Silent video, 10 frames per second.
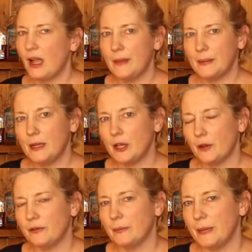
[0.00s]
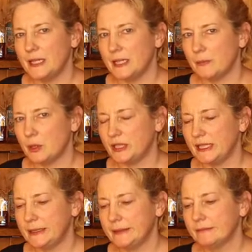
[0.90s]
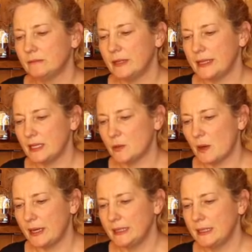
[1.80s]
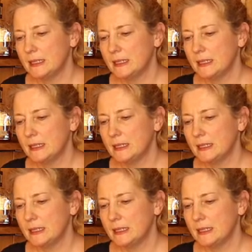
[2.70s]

I'm going to go for medium bodied with this wine.